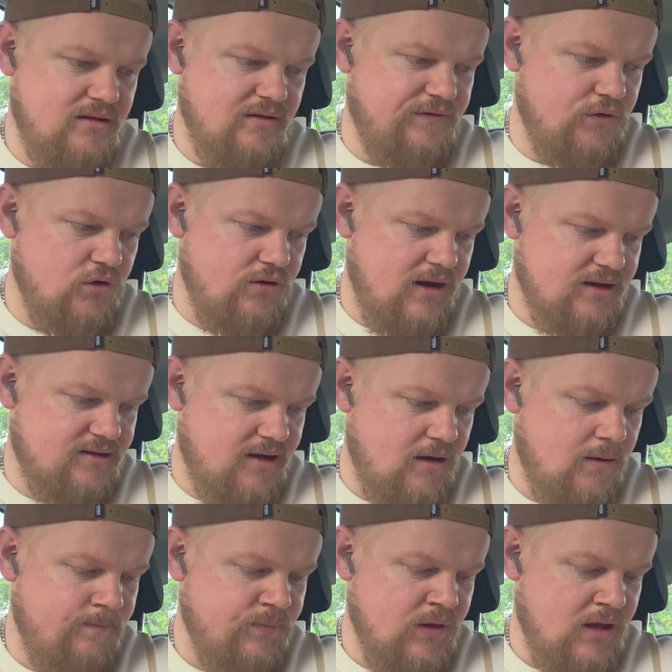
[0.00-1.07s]
is the
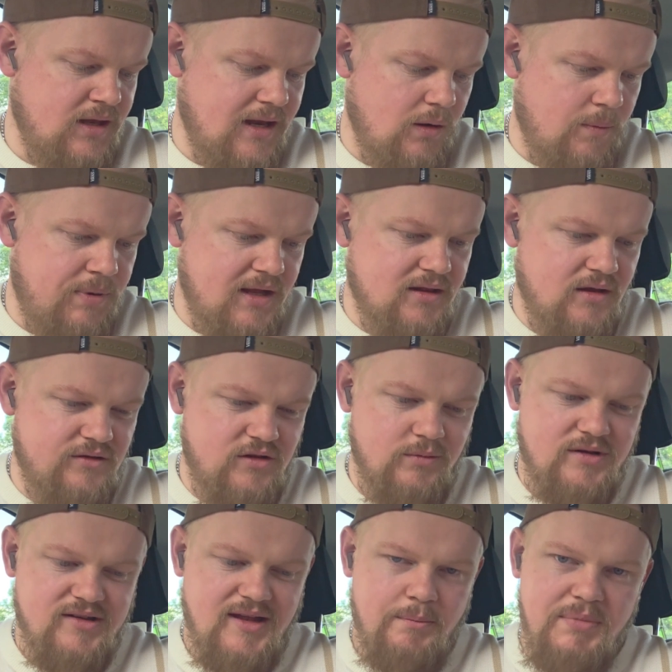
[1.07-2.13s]
4XL. Now I picked those up
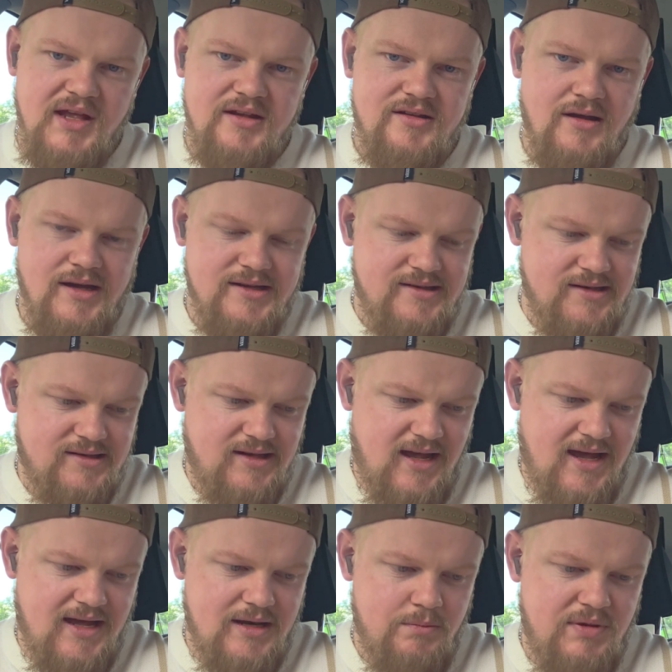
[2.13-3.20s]
because they're big sizes,
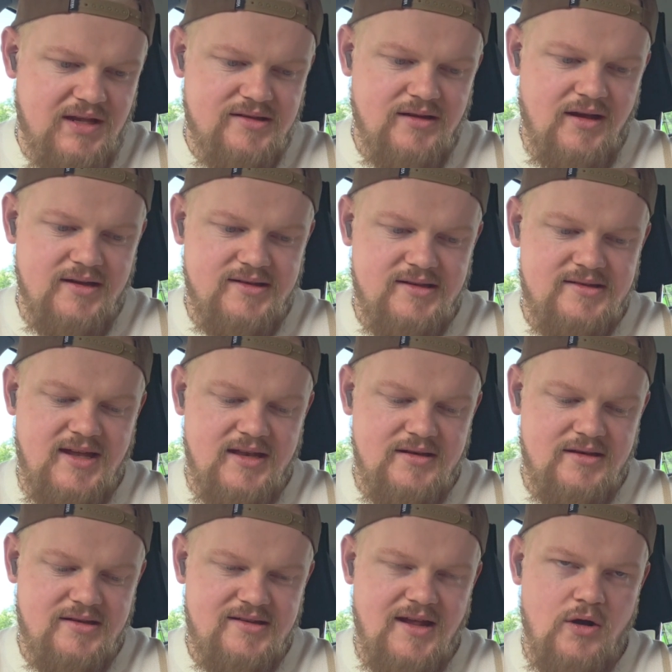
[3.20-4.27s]
and big sizes
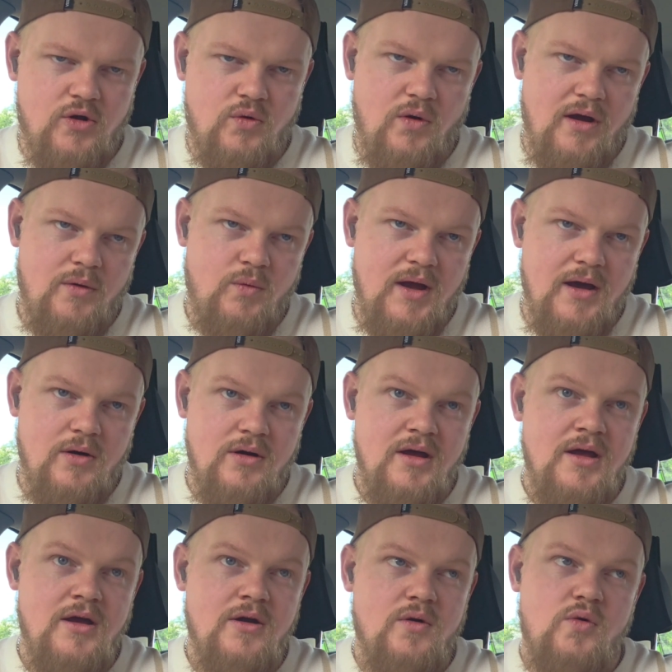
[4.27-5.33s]
tend to sell quite well,
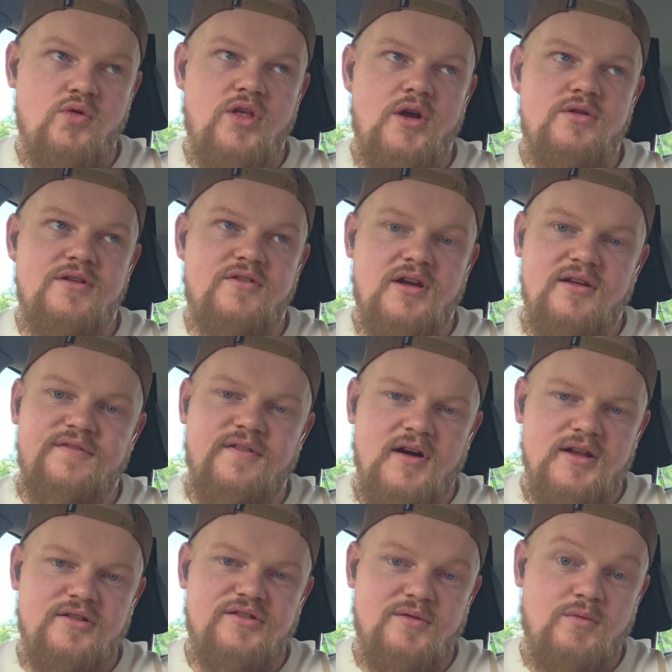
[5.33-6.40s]
although you've got to
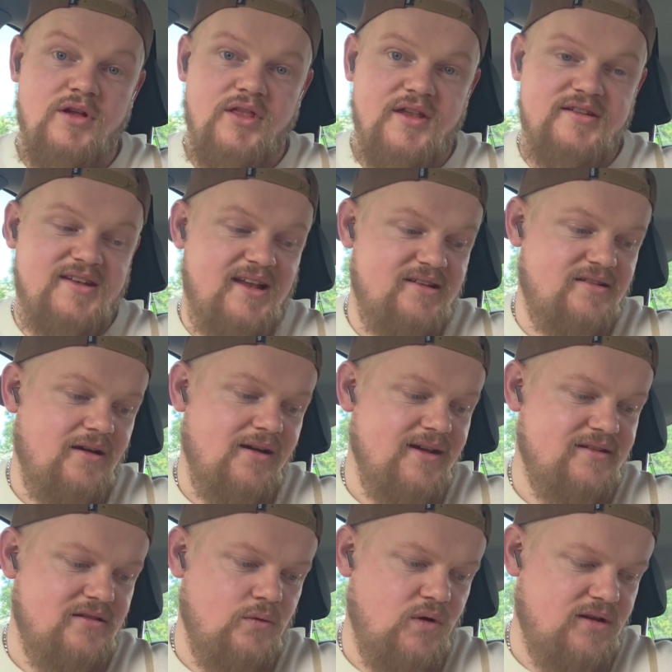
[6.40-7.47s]
find someone that's that
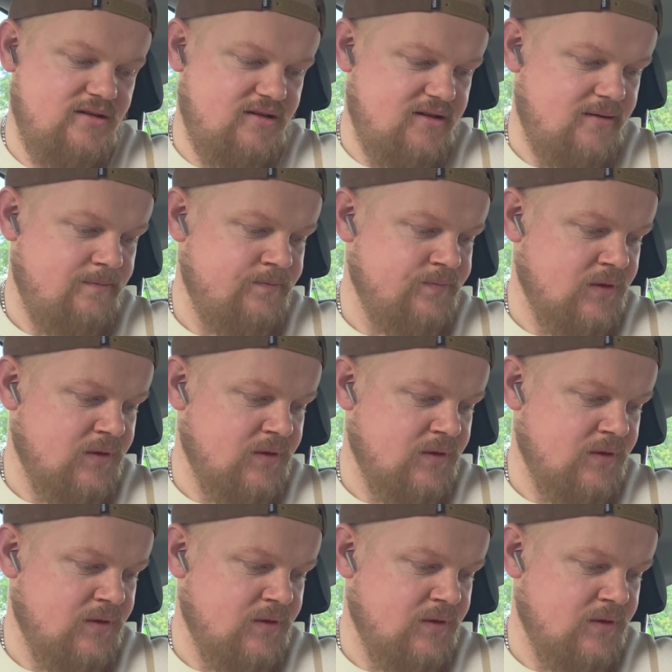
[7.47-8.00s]
size that wants it.